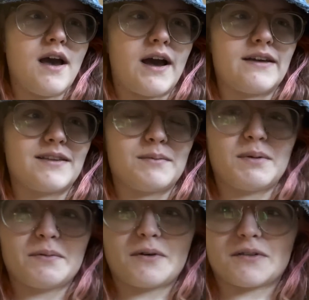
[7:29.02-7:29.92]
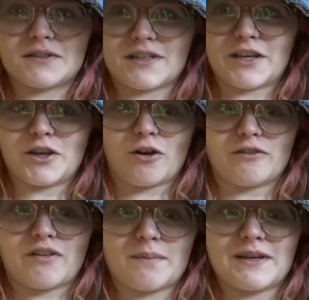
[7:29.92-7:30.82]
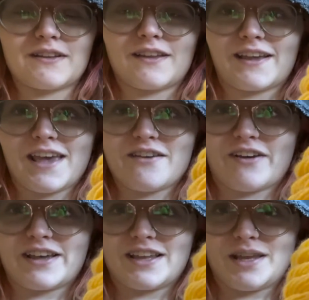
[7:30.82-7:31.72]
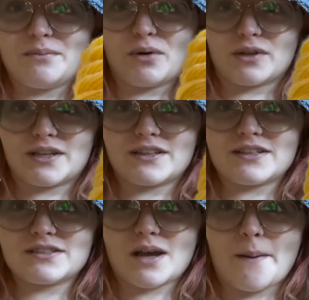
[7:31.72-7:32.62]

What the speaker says: I think people call this like yarn vomit, that like if I keep pulling this,